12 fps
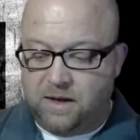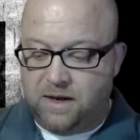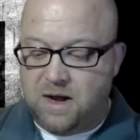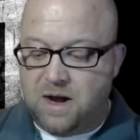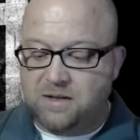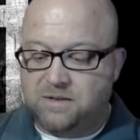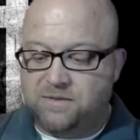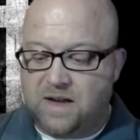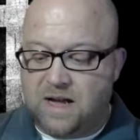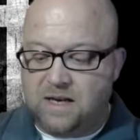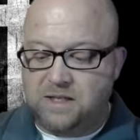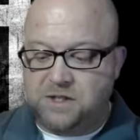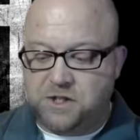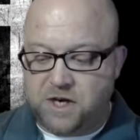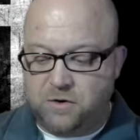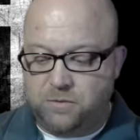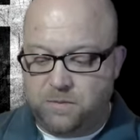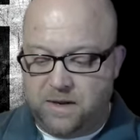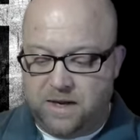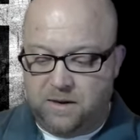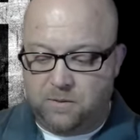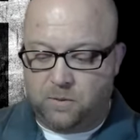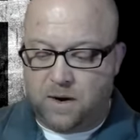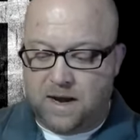God has finally showed
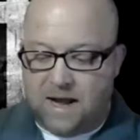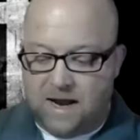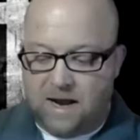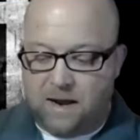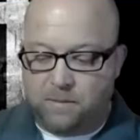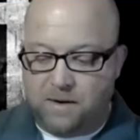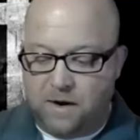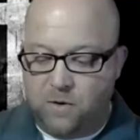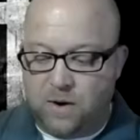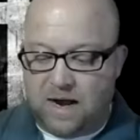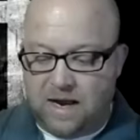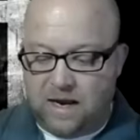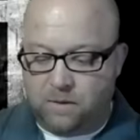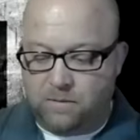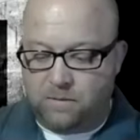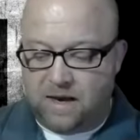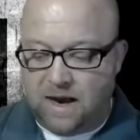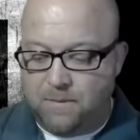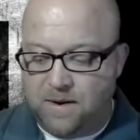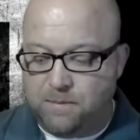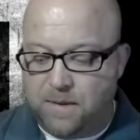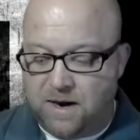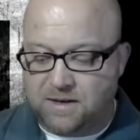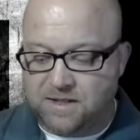me what I am and who I am, and I'm
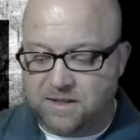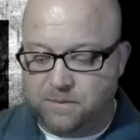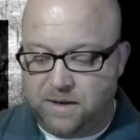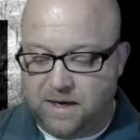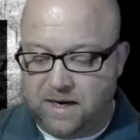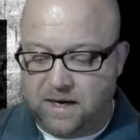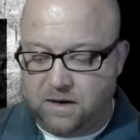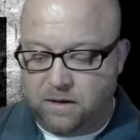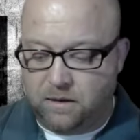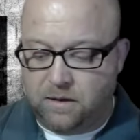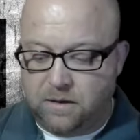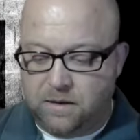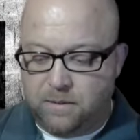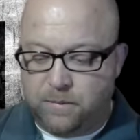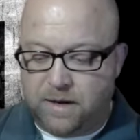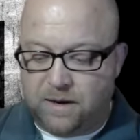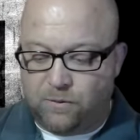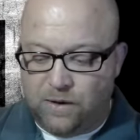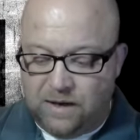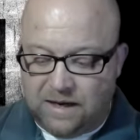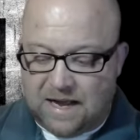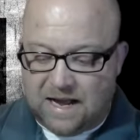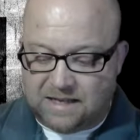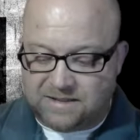embarrassed to be here, but I
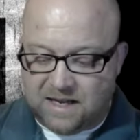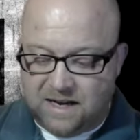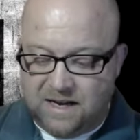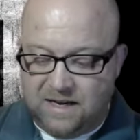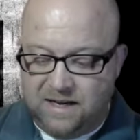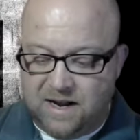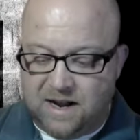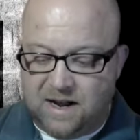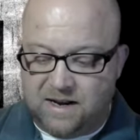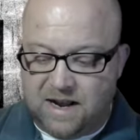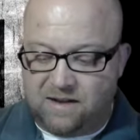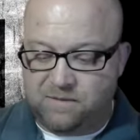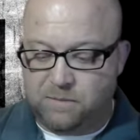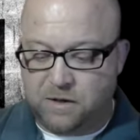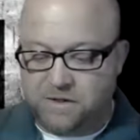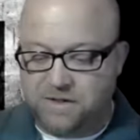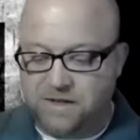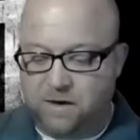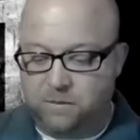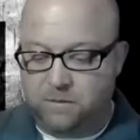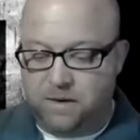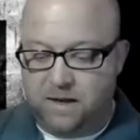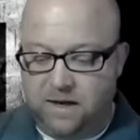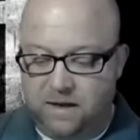realize I need God to have mercy on
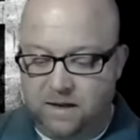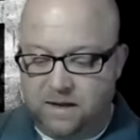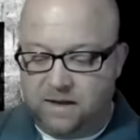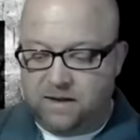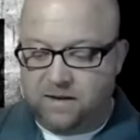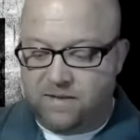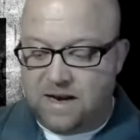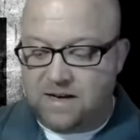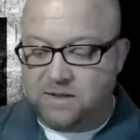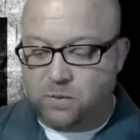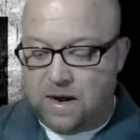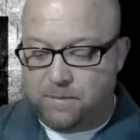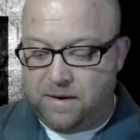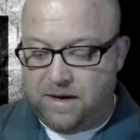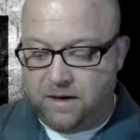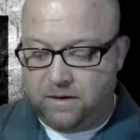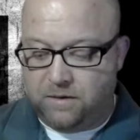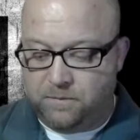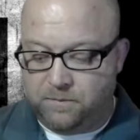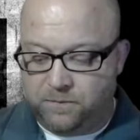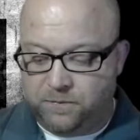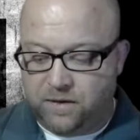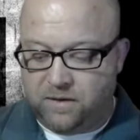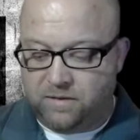me. That is why I'm here."
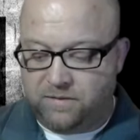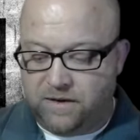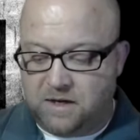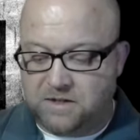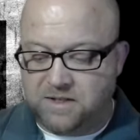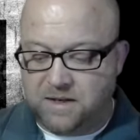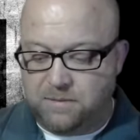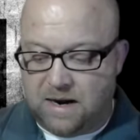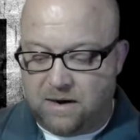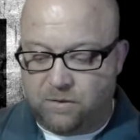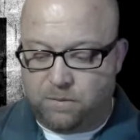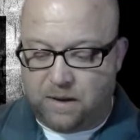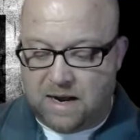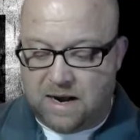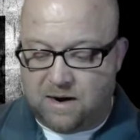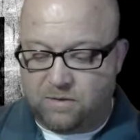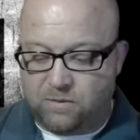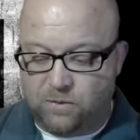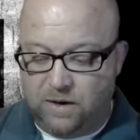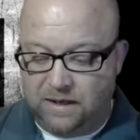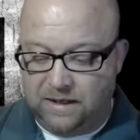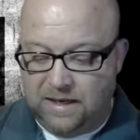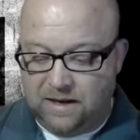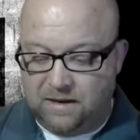The Pharisee might reply,
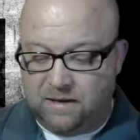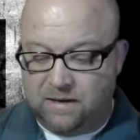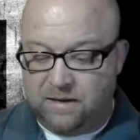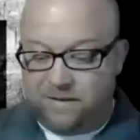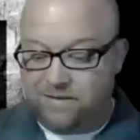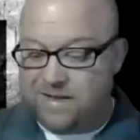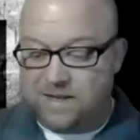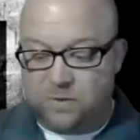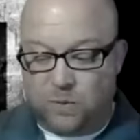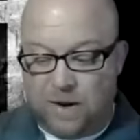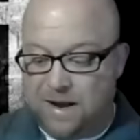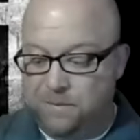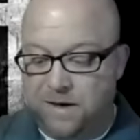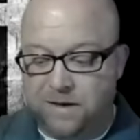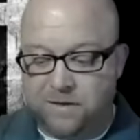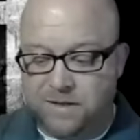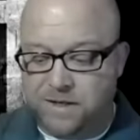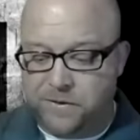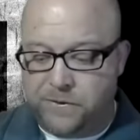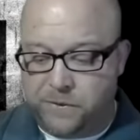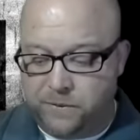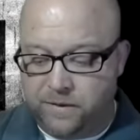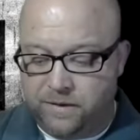"Really? That's why I'm here too."